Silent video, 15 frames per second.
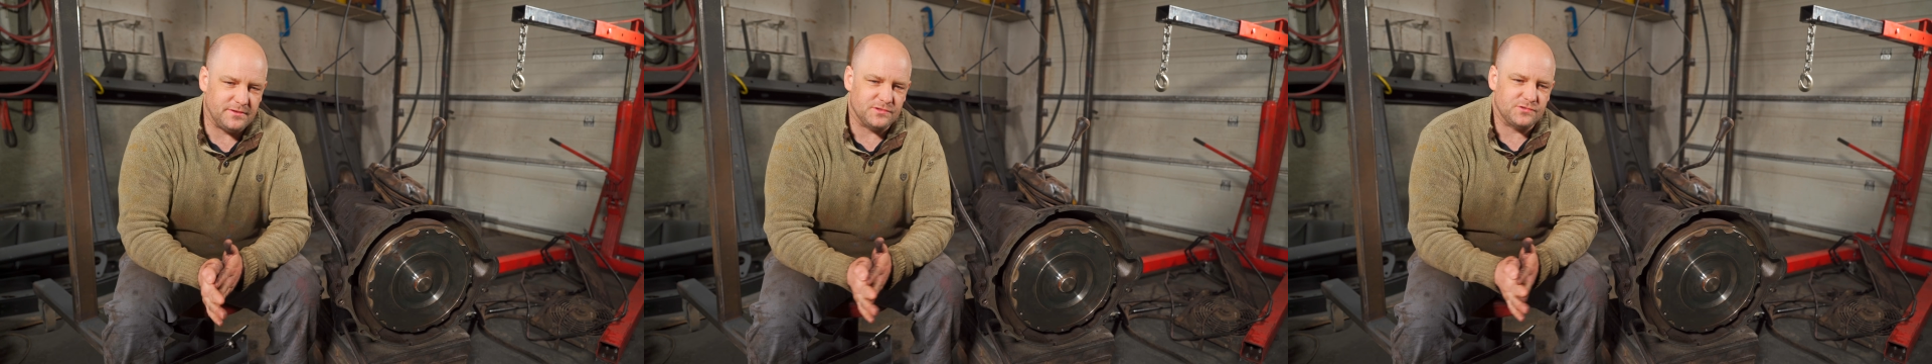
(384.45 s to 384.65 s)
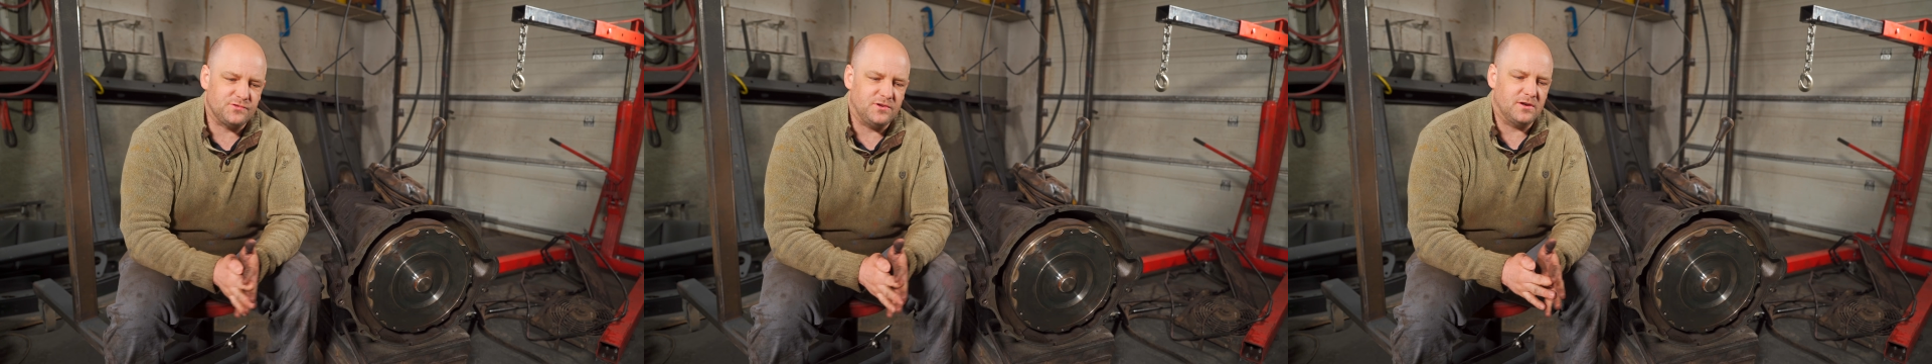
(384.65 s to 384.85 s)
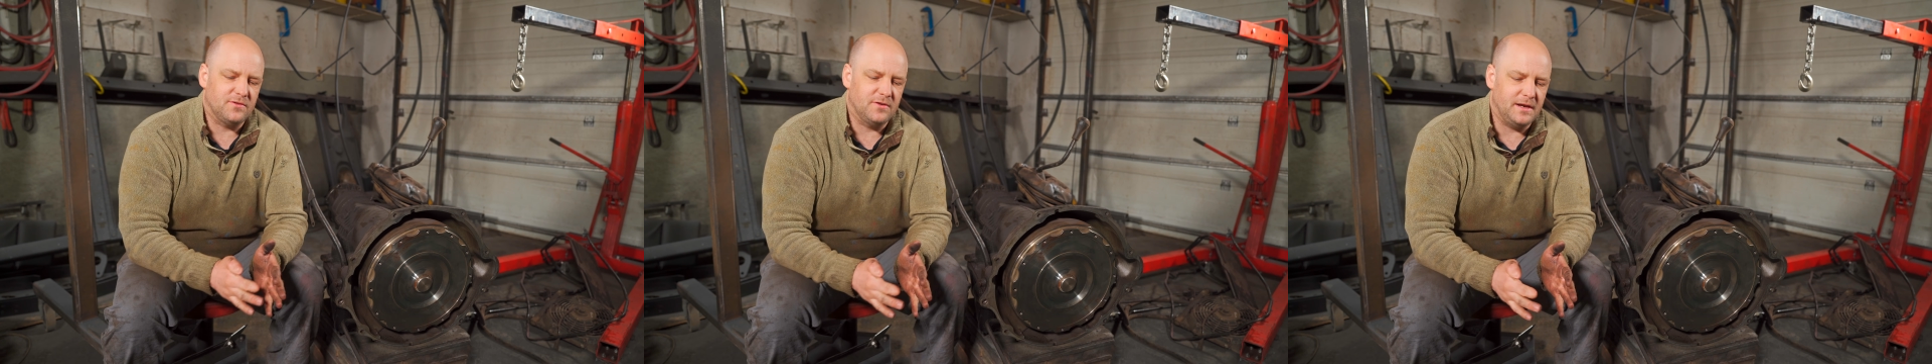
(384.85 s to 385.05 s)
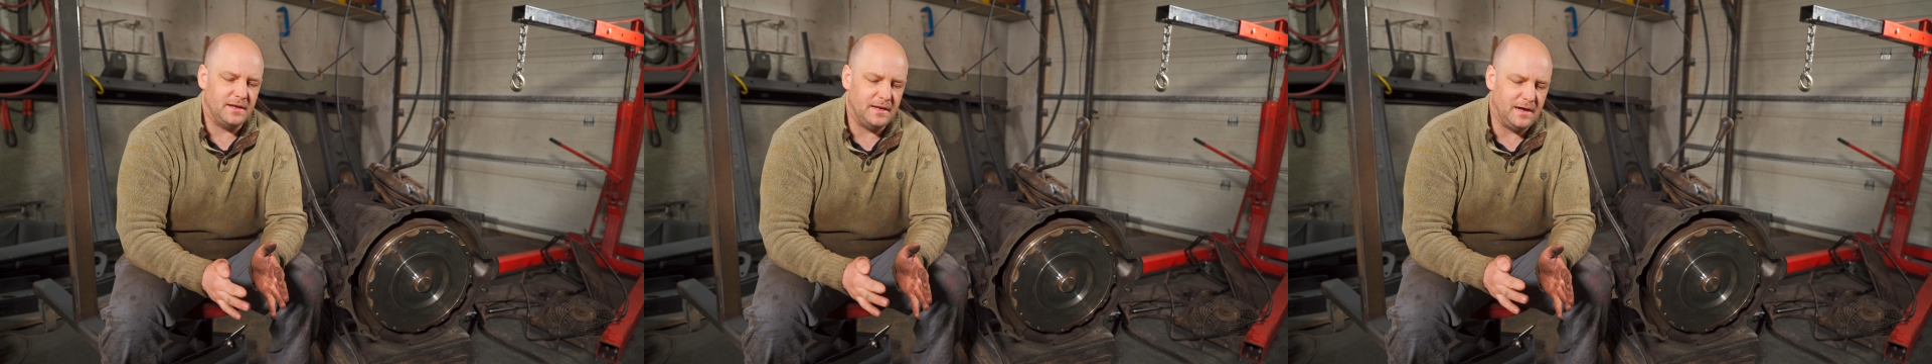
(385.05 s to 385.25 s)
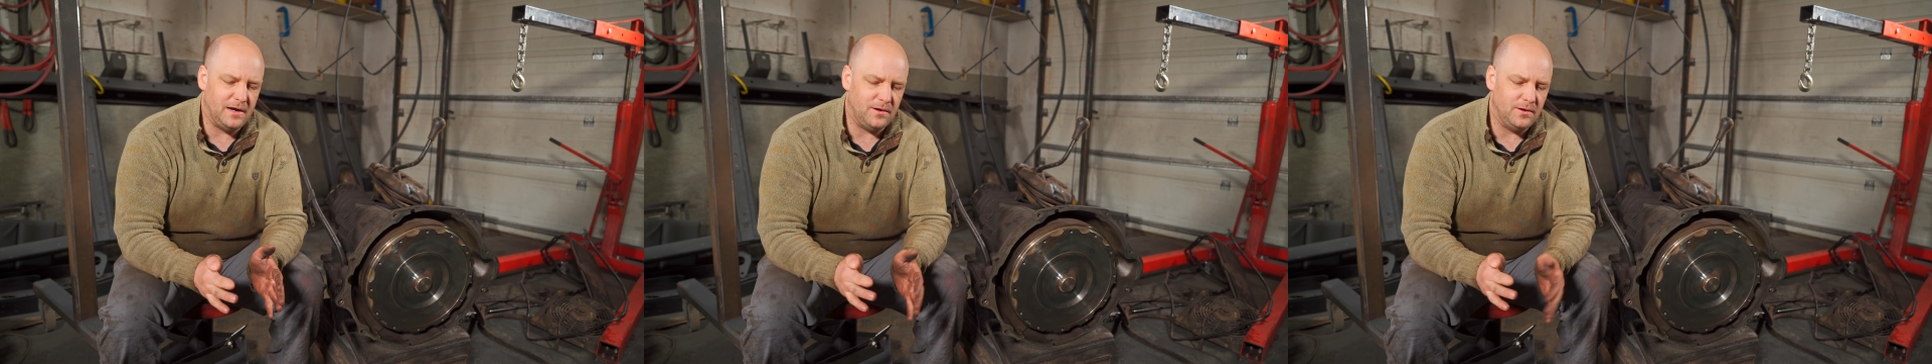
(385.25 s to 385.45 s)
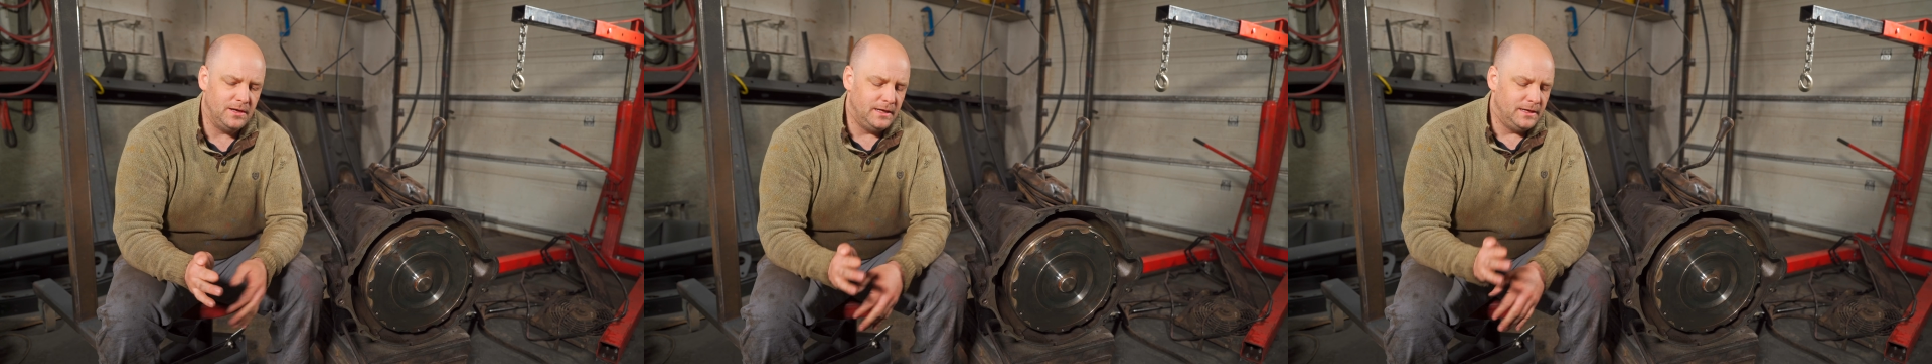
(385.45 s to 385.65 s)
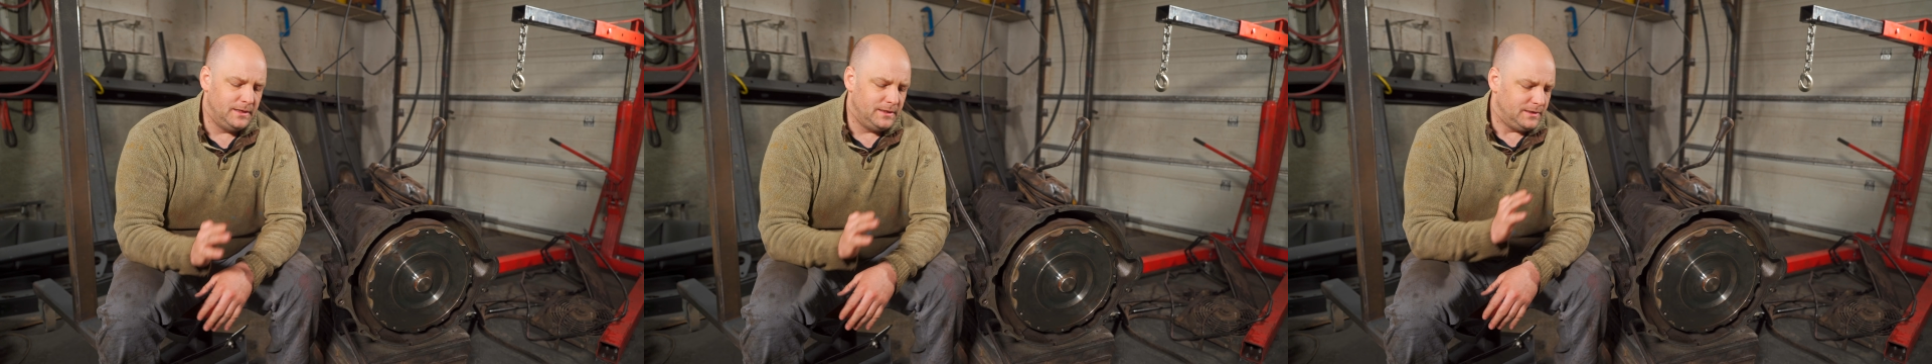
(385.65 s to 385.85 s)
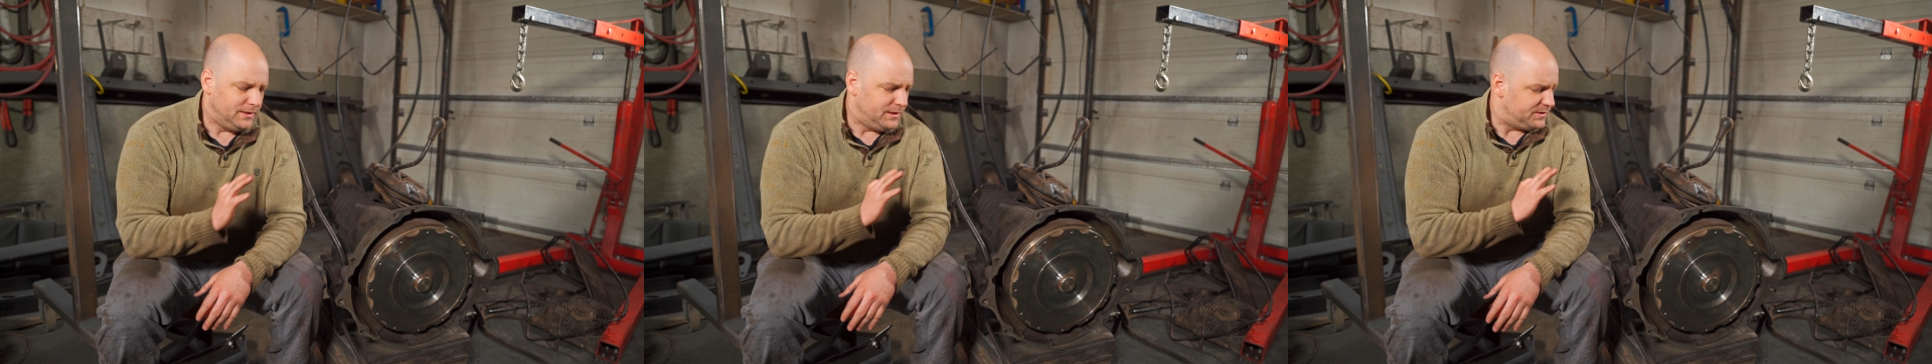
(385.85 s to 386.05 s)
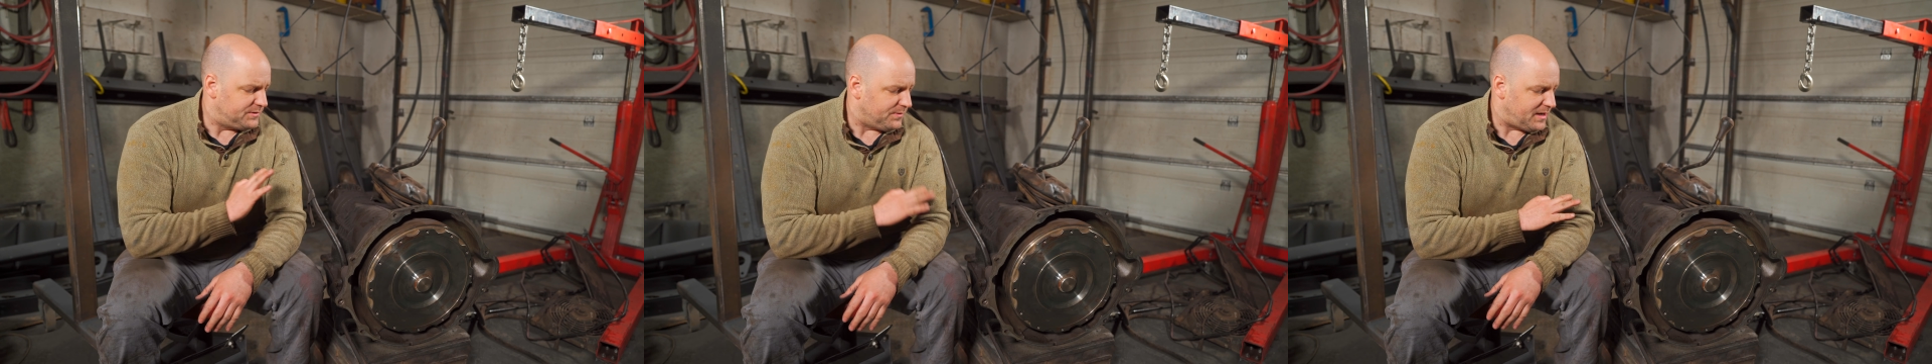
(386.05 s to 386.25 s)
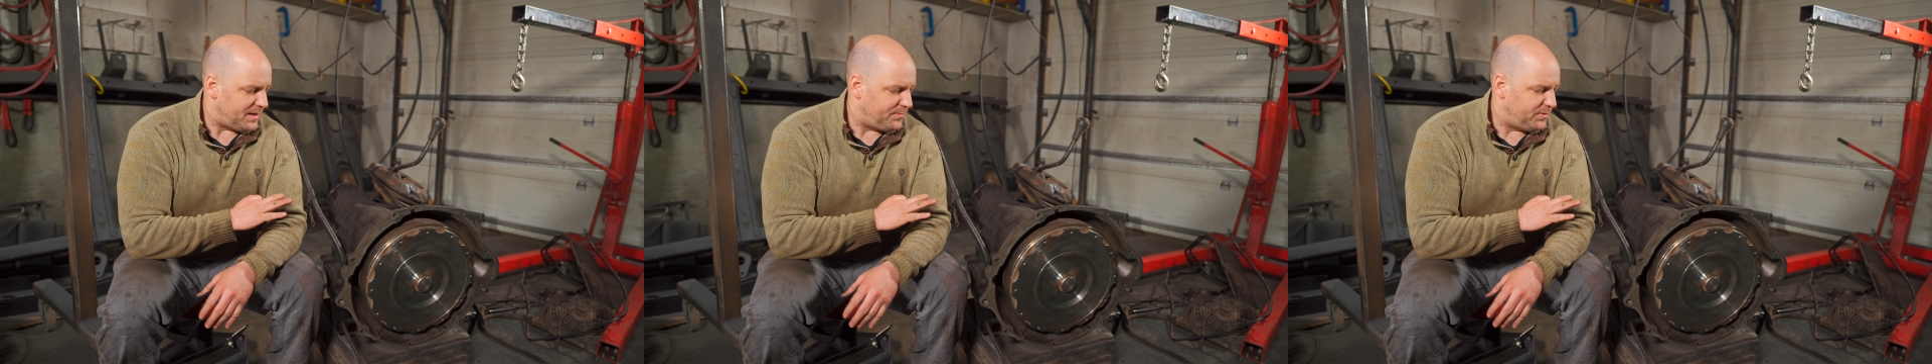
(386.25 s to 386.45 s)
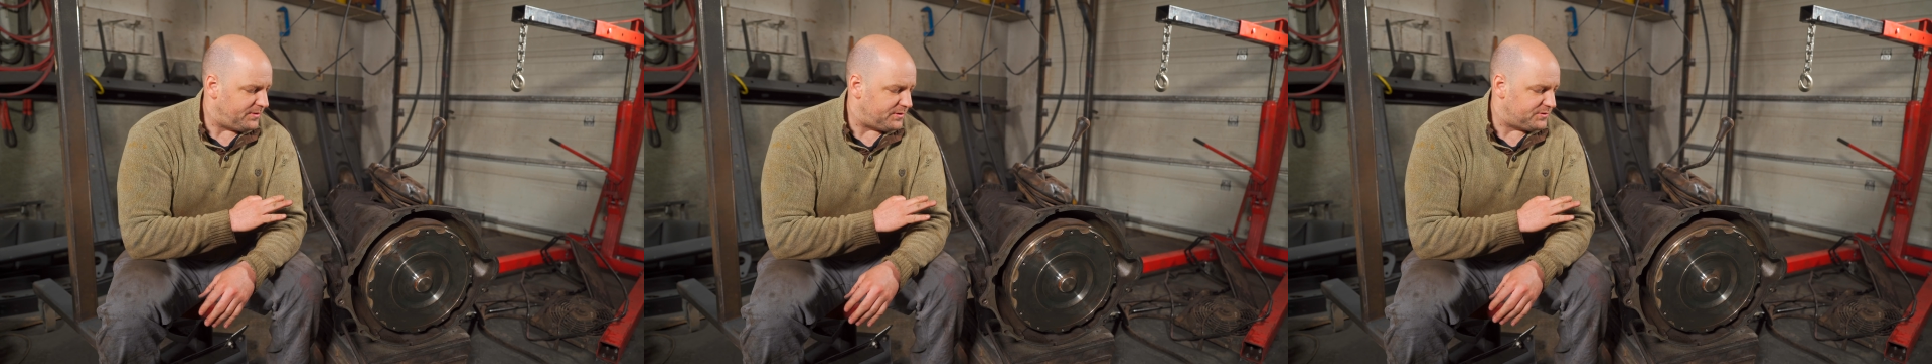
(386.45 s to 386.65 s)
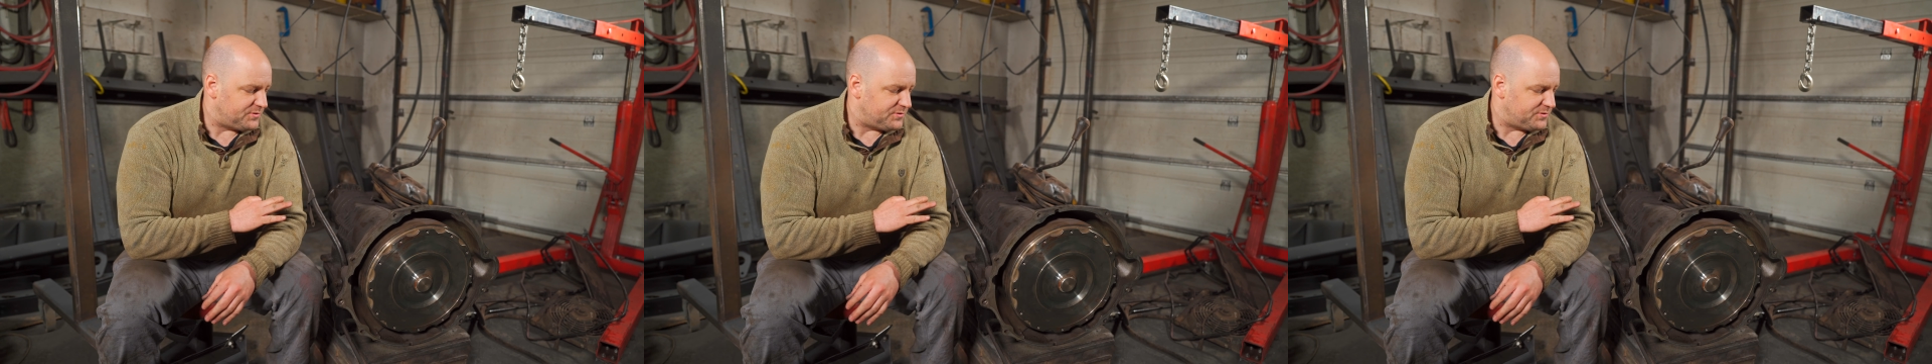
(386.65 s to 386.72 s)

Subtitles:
this truck right now. So when I put the